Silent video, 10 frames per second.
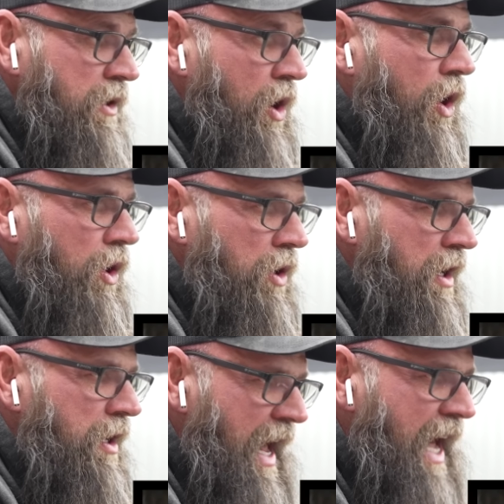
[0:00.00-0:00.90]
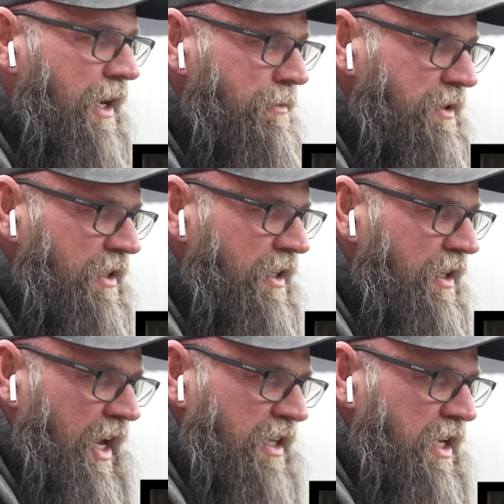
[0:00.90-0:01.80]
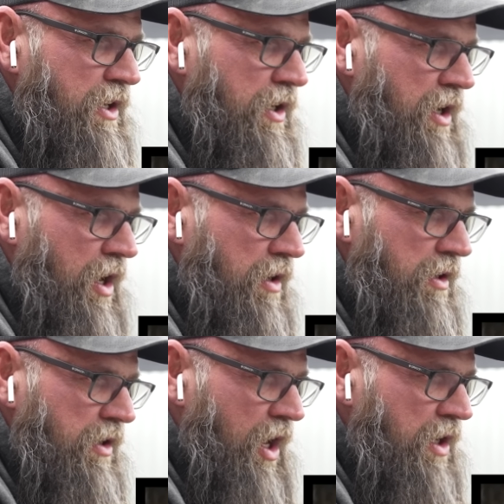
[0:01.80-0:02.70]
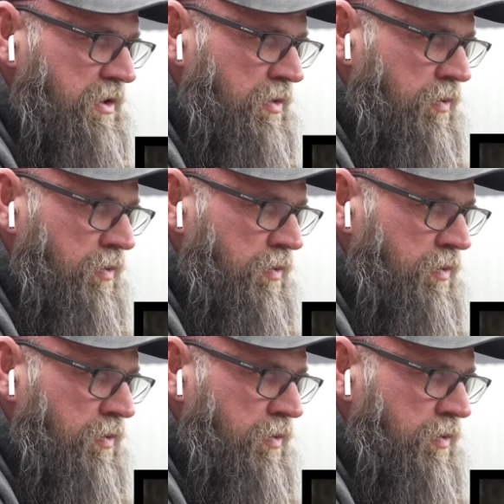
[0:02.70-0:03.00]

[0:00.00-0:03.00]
Carl Adams has either lost